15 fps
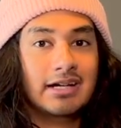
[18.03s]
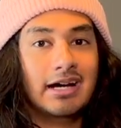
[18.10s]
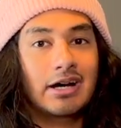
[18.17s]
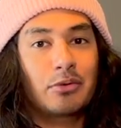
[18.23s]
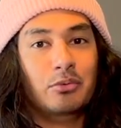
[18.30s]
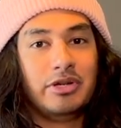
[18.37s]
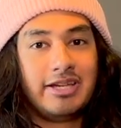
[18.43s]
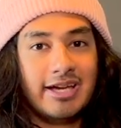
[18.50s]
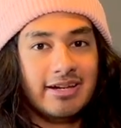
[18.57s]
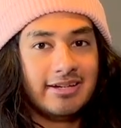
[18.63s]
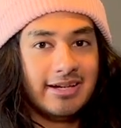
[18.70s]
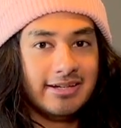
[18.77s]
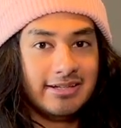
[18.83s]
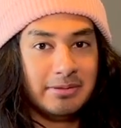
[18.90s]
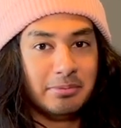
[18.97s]
we can't
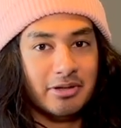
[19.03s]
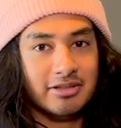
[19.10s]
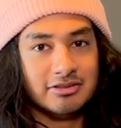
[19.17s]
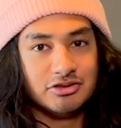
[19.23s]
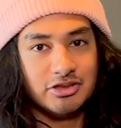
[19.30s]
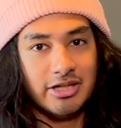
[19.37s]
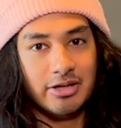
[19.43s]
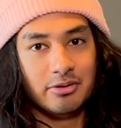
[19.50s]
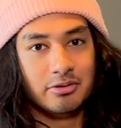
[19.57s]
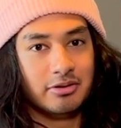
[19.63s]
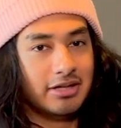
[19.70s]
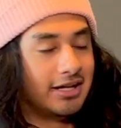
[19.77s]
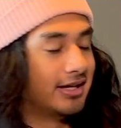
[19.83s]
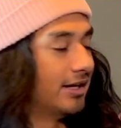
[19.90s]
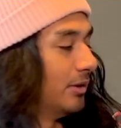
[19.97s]
gatekeep on this
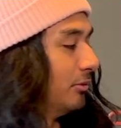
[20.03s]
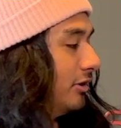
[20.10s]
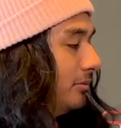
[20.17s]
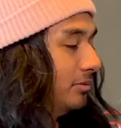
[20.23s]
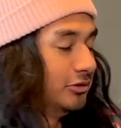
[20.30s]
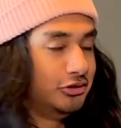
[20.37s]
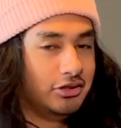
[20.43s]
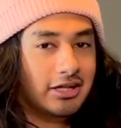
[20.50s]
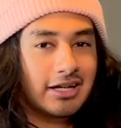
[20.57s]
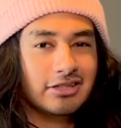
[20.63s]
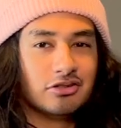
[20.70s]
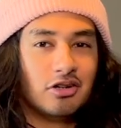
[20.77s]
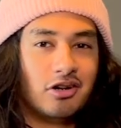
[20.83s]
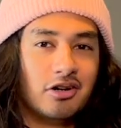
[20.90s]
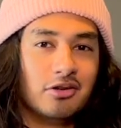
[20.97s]
channel, and I want to put you
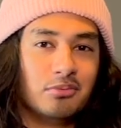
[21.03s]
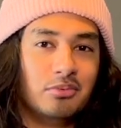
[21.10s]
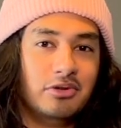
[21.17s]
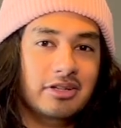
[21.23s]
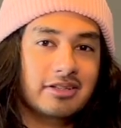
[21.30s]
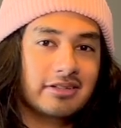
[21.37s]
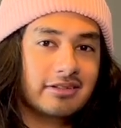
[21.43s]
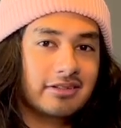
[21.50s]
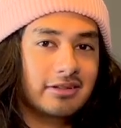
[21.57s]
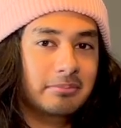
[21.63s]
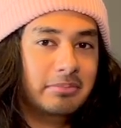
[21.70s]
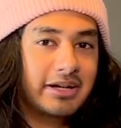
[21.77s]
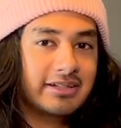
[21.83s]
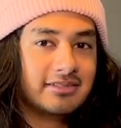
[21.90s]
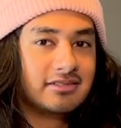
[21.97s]
guys on with the
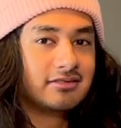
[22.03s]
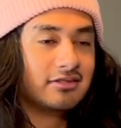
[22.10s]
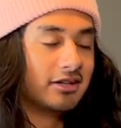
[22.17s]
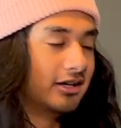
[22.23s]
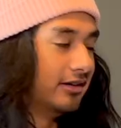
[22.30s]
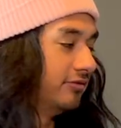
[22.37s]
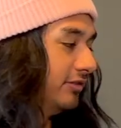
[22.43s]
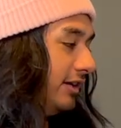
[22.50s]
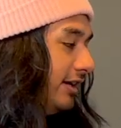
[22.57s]
best stuff,